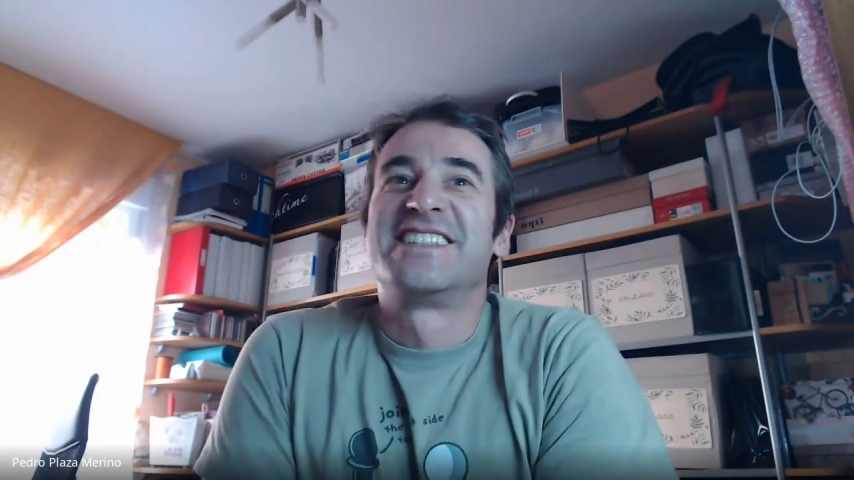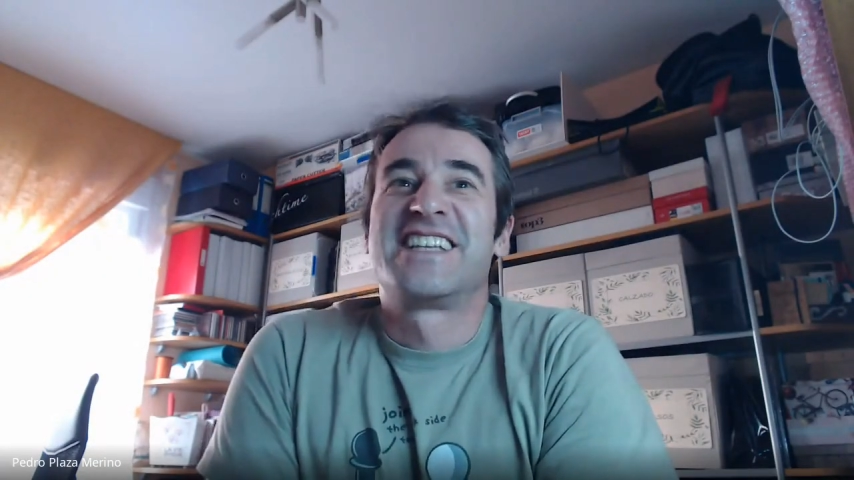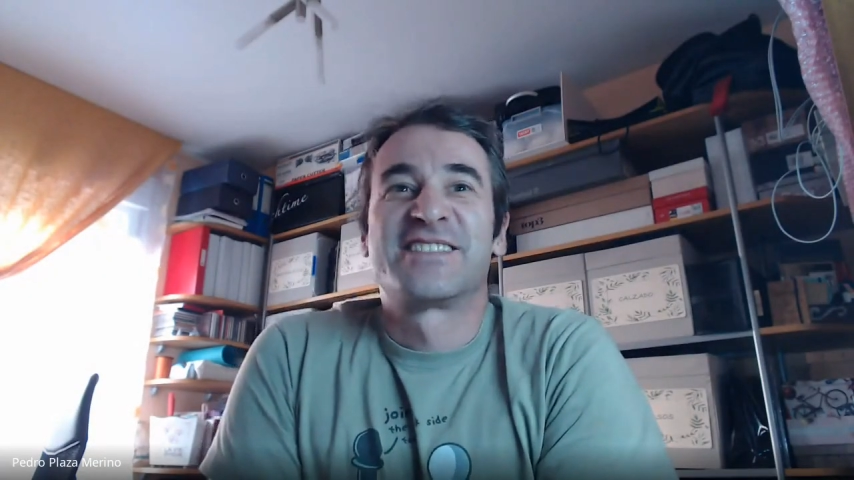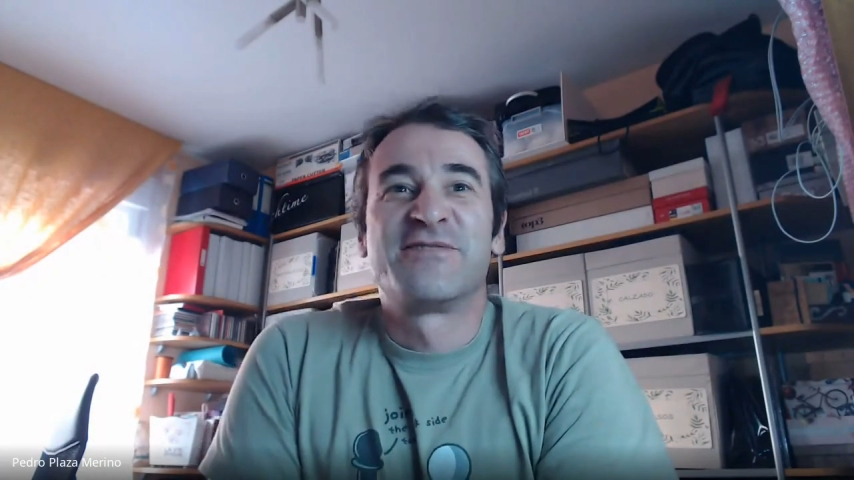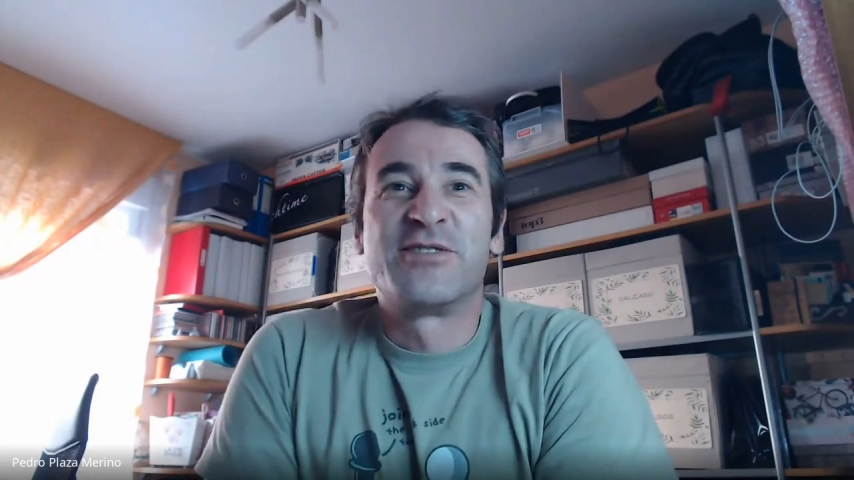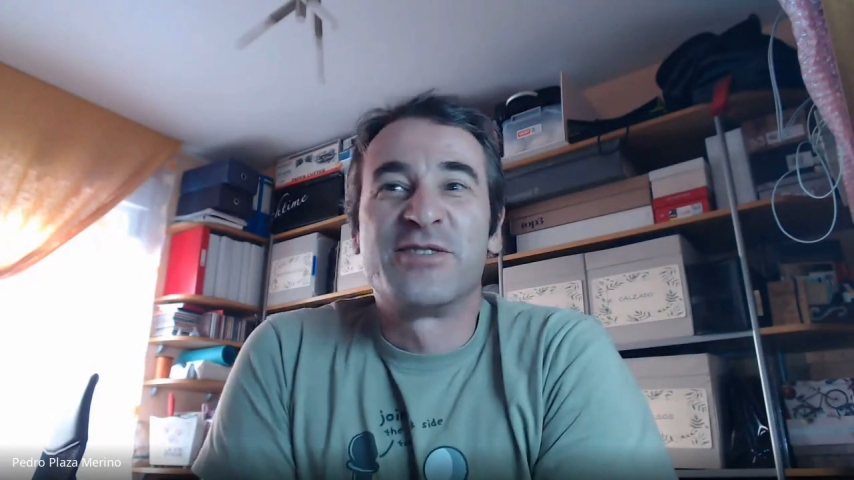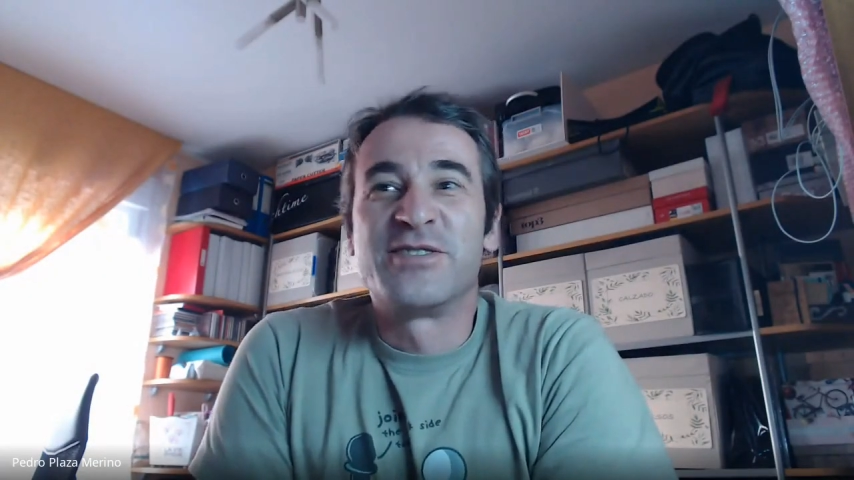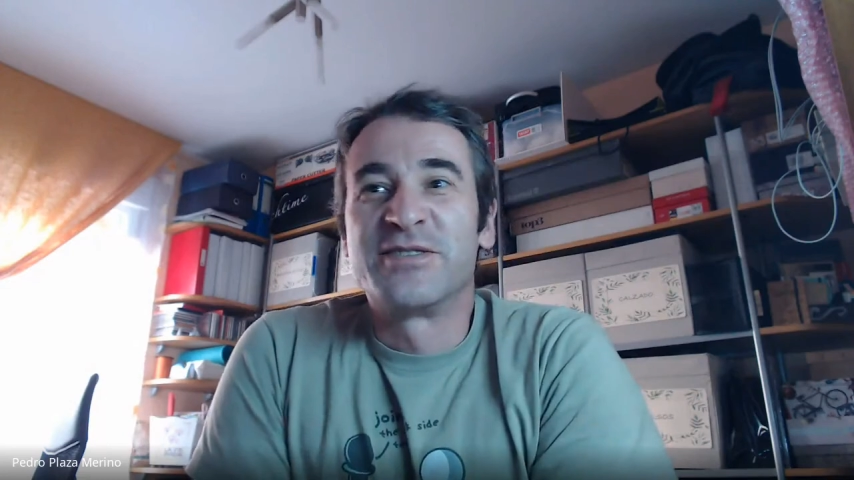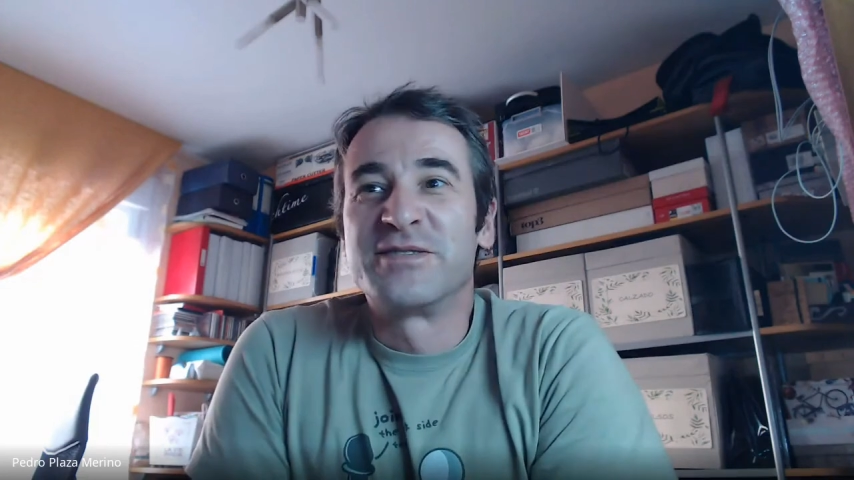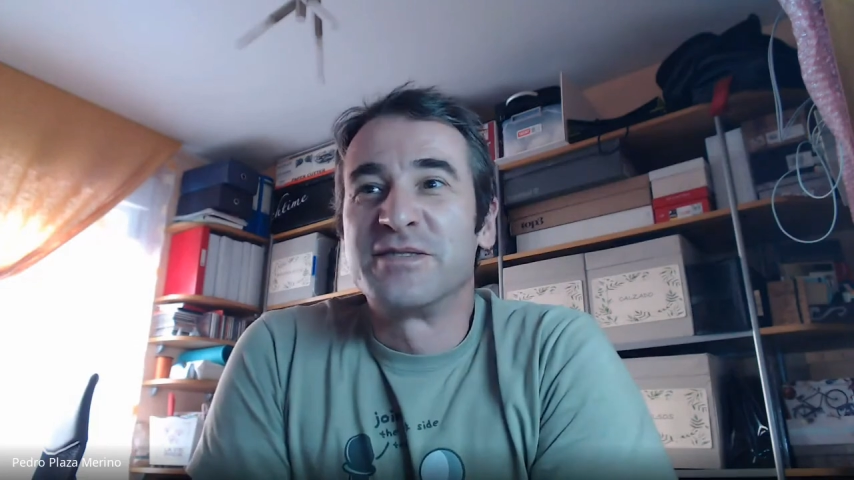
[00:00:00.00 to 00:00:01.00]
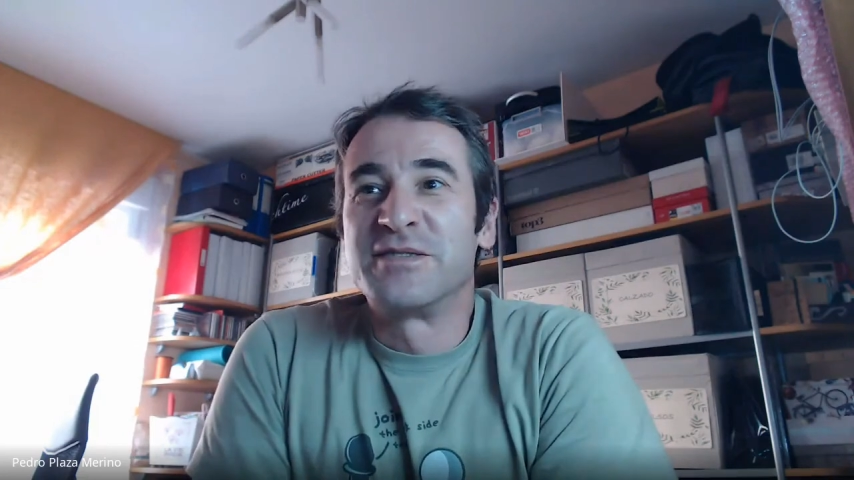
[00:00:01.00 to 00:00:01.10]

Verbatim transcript: Thanks for